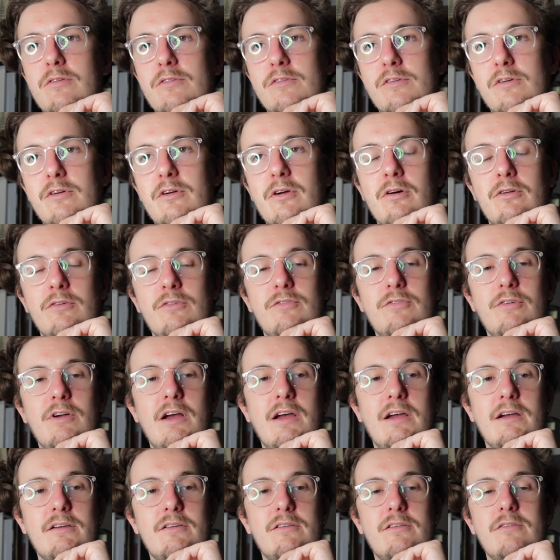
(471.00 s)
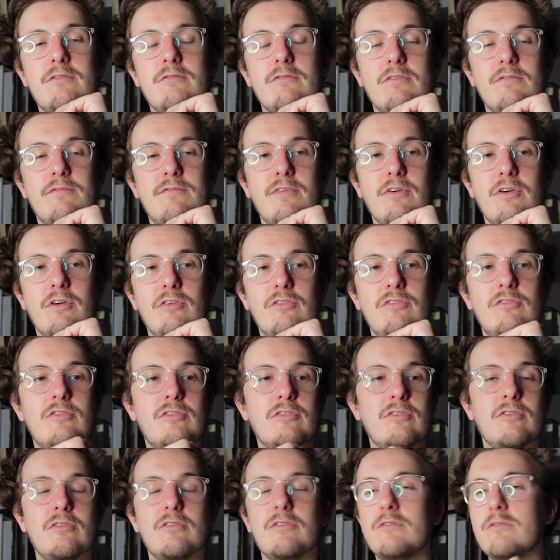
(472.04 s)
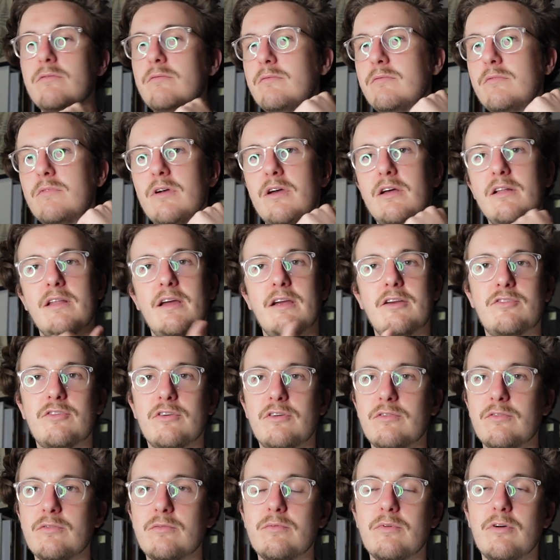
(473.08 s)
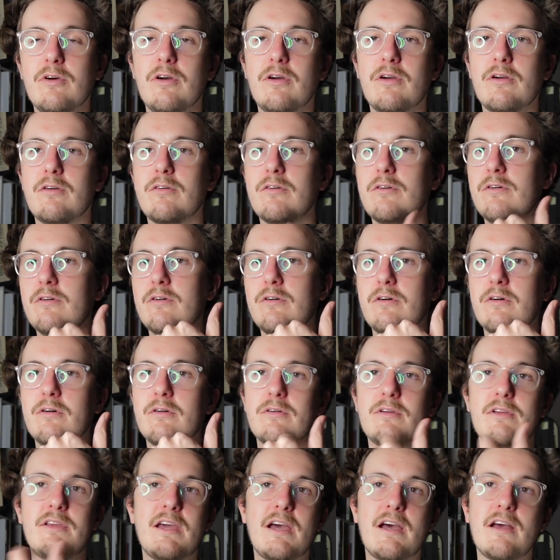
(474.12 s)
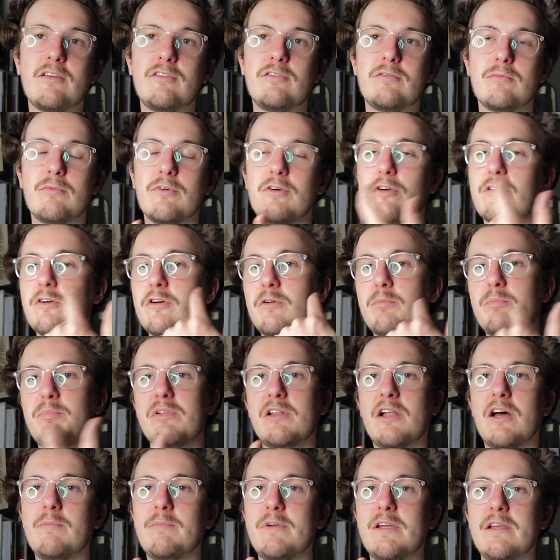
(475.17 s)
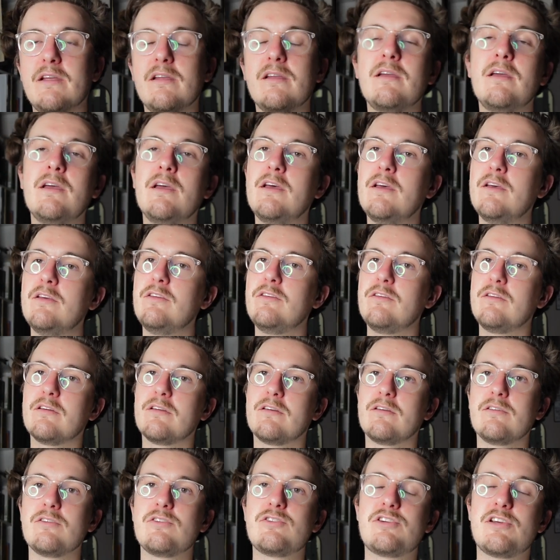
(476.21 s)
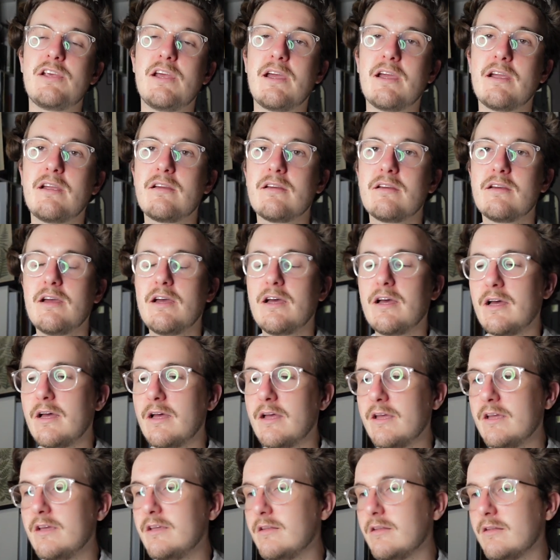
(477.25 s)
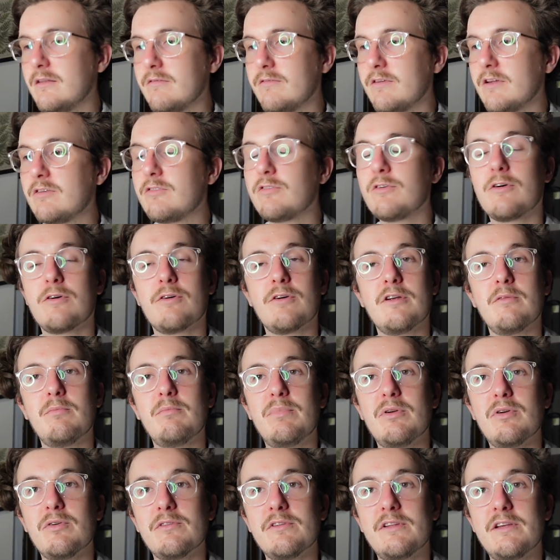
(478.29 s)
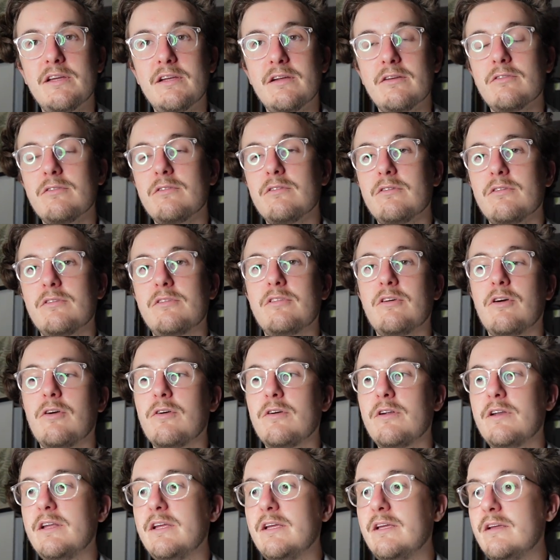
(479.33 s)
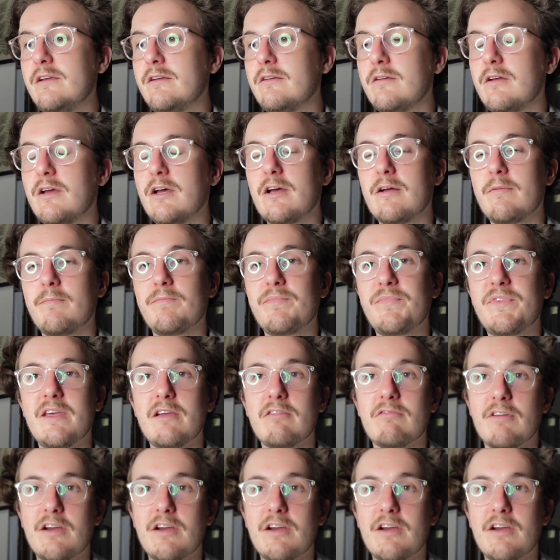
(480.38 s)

or the contract refers to electrical work or gas work or plumbing, you can check either the Victorian Building Authority, they're